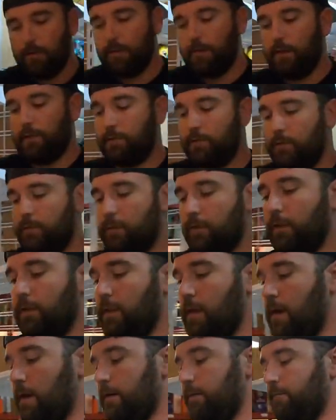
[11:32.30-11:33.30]
This is a
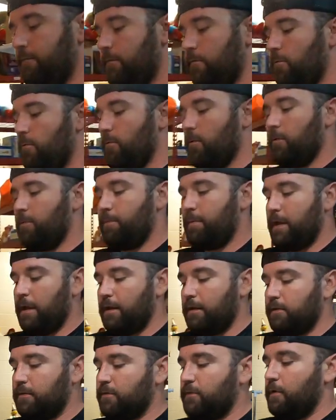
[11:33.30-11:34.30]
lot of 4
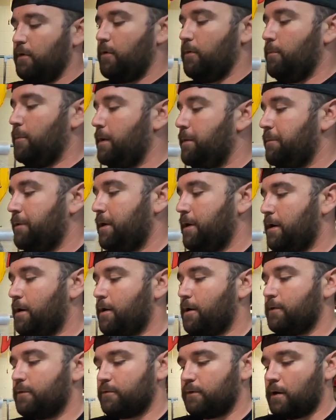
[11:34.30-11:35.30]
PS2 memory
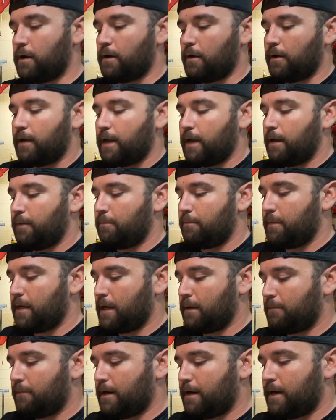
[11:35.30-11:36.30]
cards. They're all 8
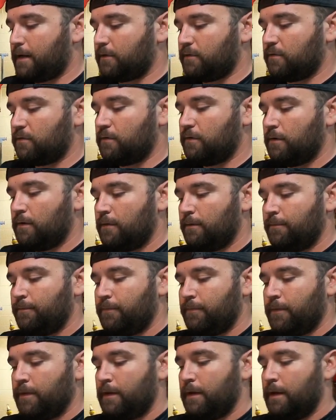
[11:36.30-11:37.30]
megabytes,
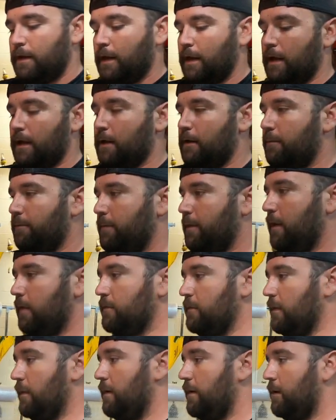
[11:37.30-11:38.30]
and
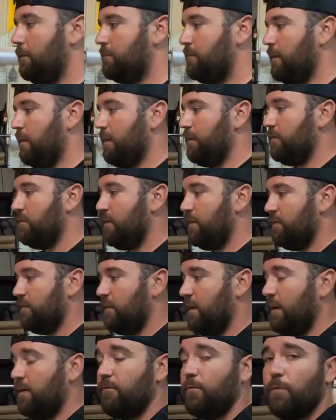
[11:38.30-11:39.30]
these ended up selling
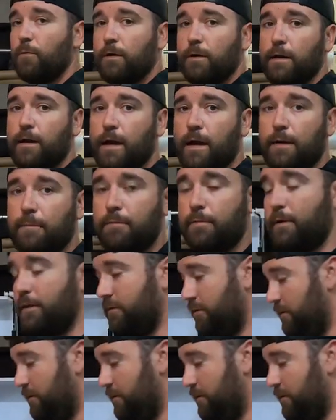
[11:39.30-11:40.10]
$16.49 plus